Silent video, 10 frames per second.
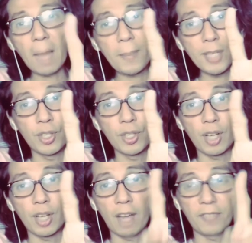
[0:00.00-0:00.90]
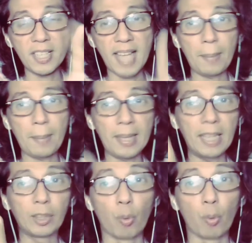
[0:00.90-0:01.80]
episodes of this anime
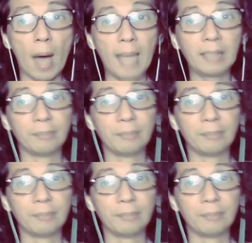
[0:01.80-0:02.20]
into one,